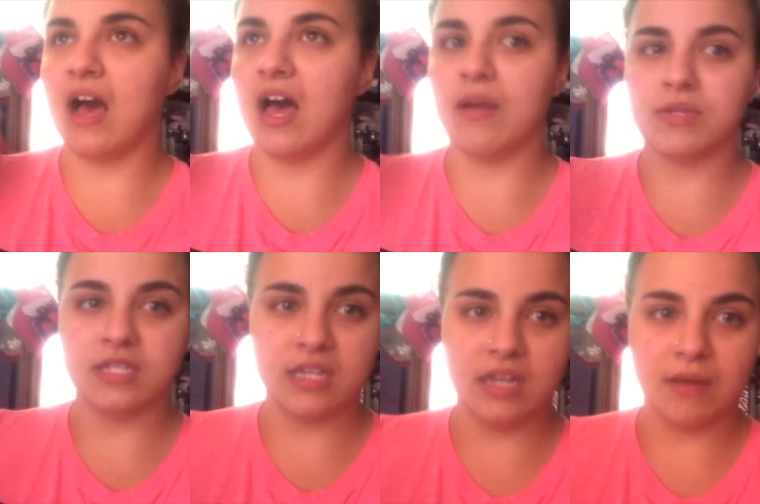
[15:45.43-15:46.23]
I was
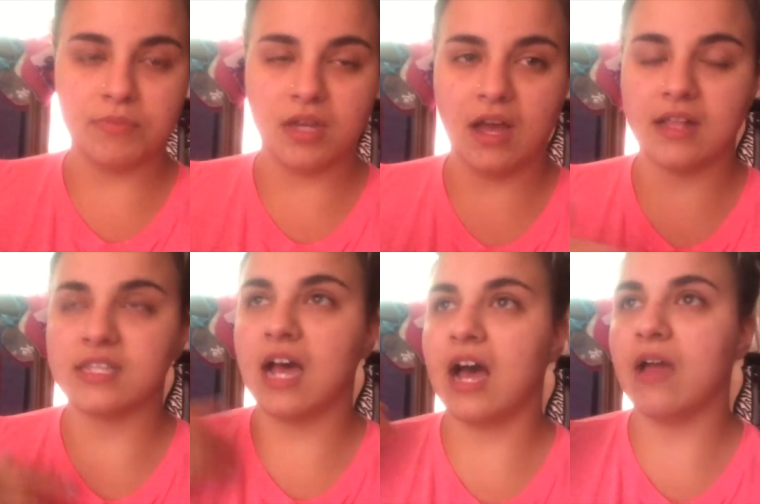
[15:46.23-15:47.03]
cleaning up the cots.
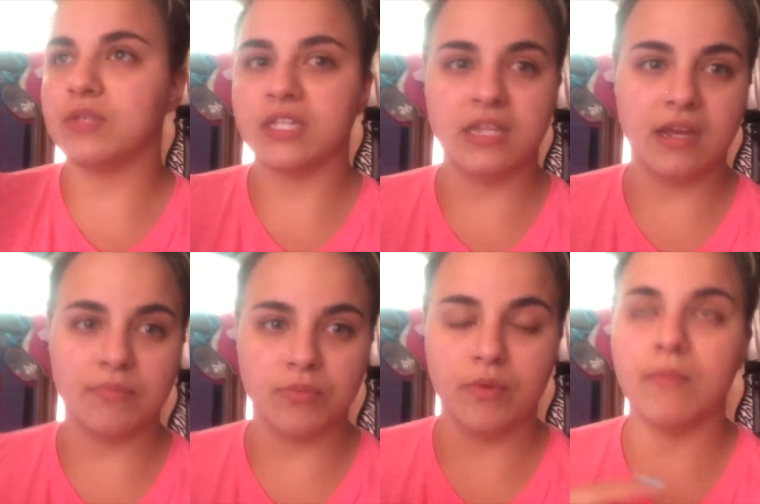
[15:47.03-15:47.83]
I was cleaning
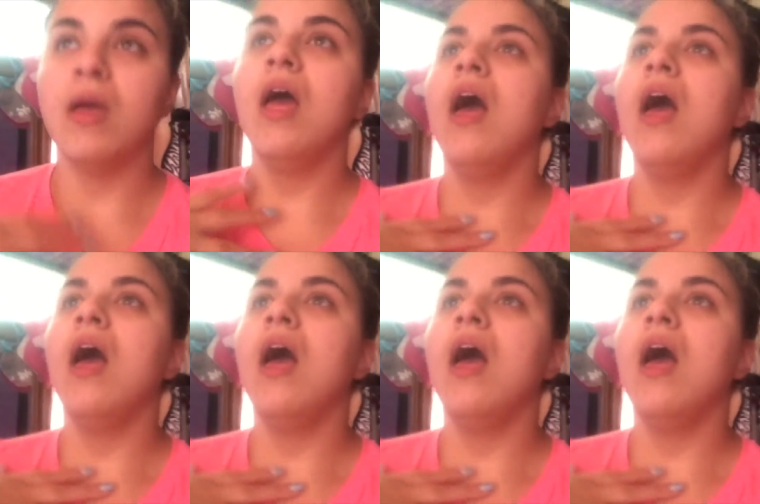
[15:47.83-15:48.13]
up the room.